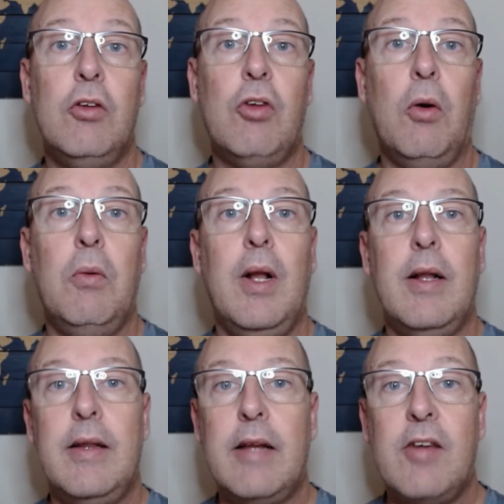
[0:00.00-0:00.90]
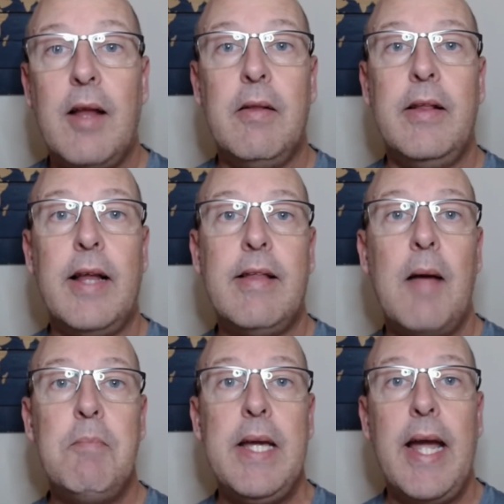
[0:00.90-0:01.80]
So, Let's that, uh, let
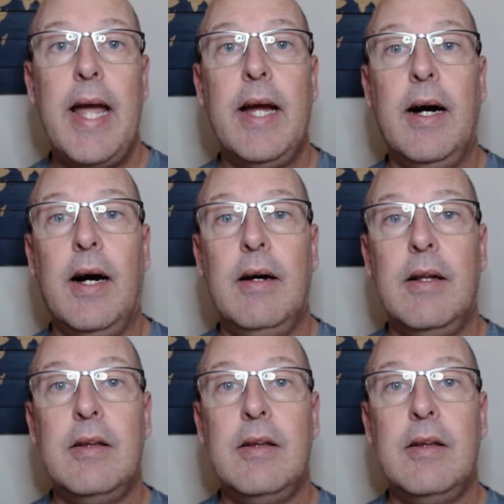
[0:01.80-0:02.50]
that be a uh,